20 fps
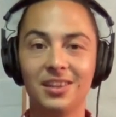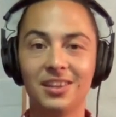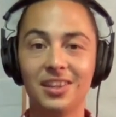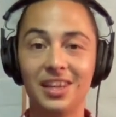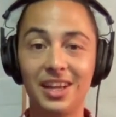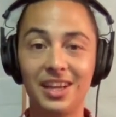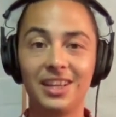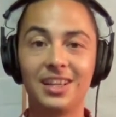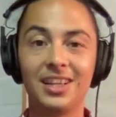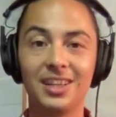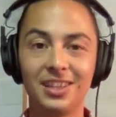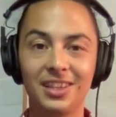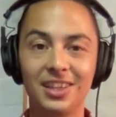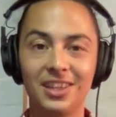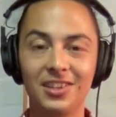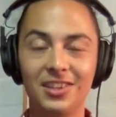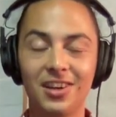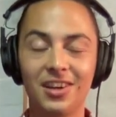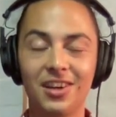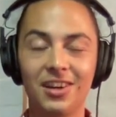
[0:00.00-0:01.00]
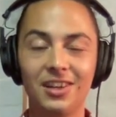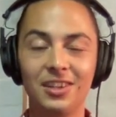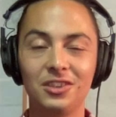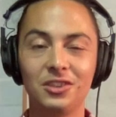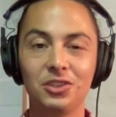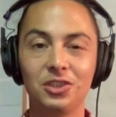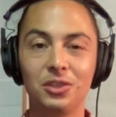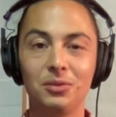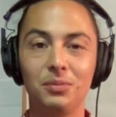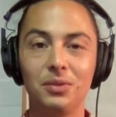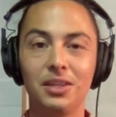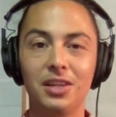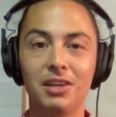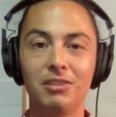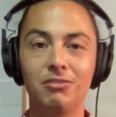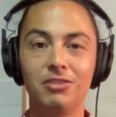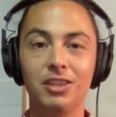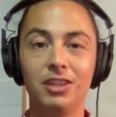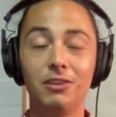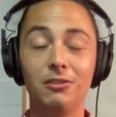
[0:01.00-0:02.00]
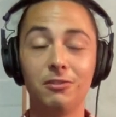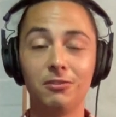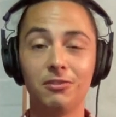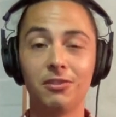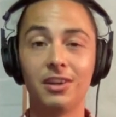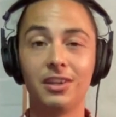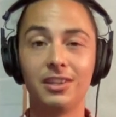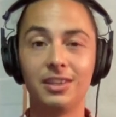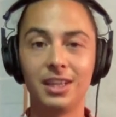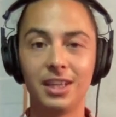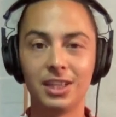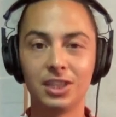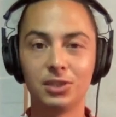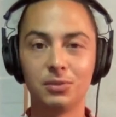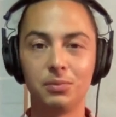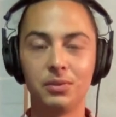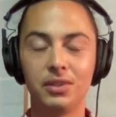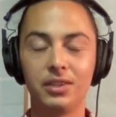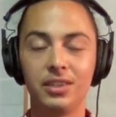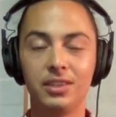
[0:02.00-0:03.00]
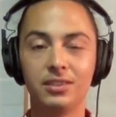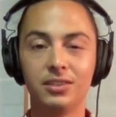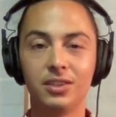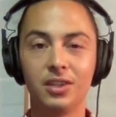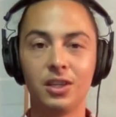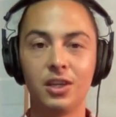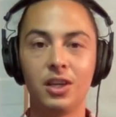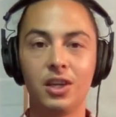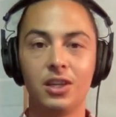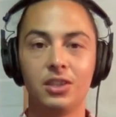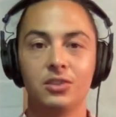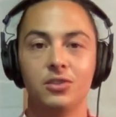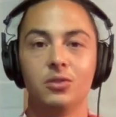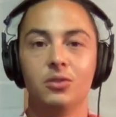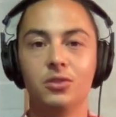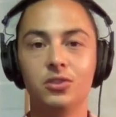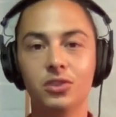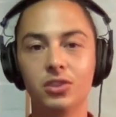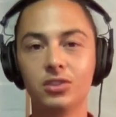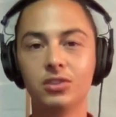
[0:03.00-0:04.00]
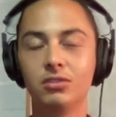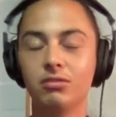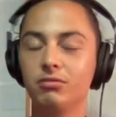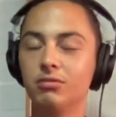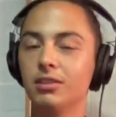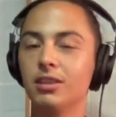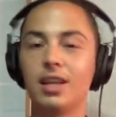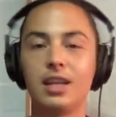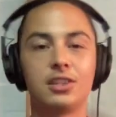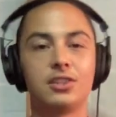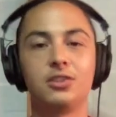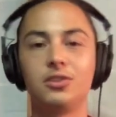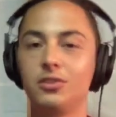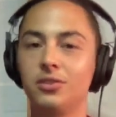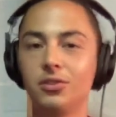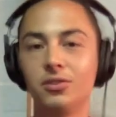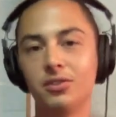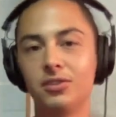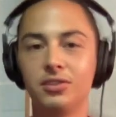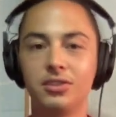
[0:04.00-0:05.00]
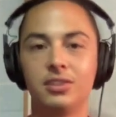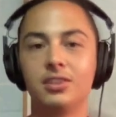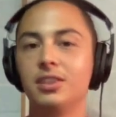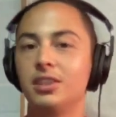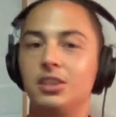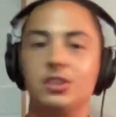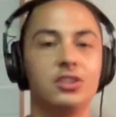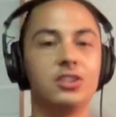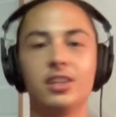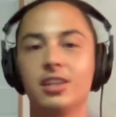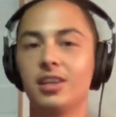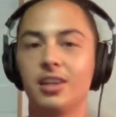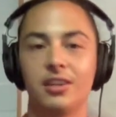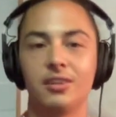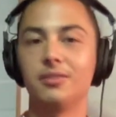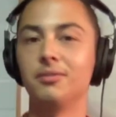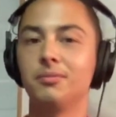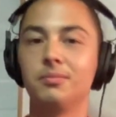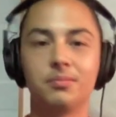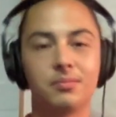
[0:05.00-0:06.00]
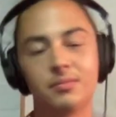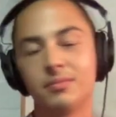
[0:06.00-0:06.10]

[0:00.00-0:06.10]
Learning guitar should be a really fun experience, so just relax your shoulders and shake it out.